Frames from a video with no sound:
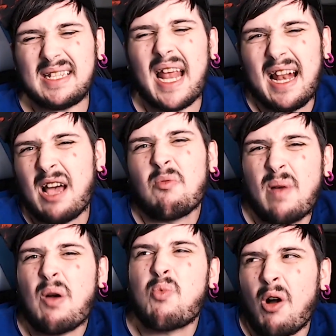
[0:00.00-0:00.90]
a little
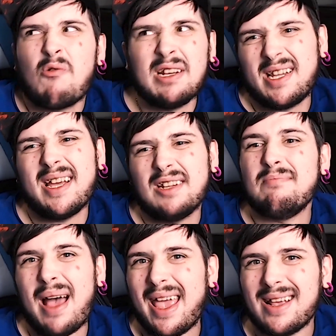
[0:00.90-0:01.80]
bit warranted,
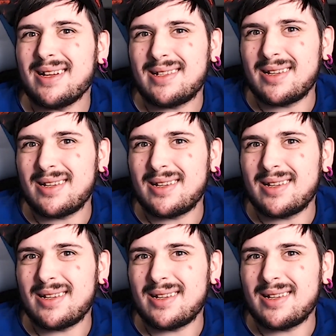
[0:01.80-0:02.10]
mate.